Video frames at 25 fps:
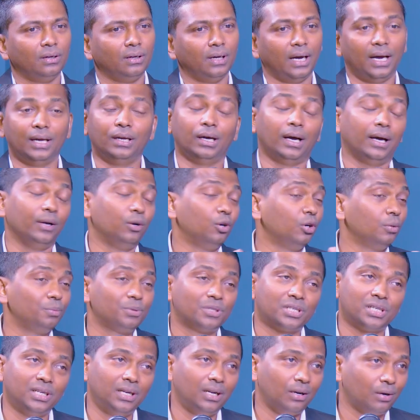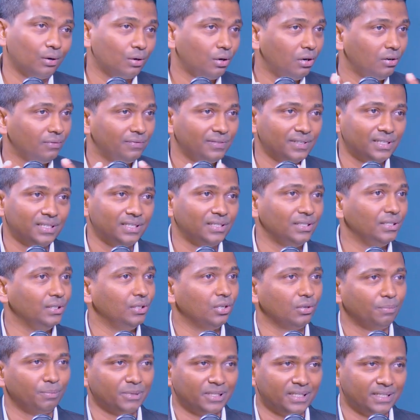I hope Sri Lanka offers
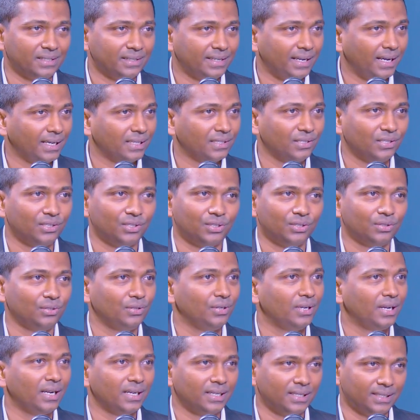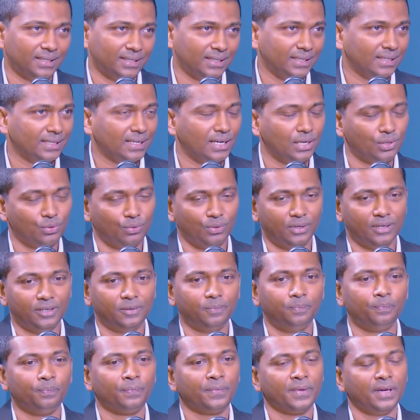0% taxes to the United States as well.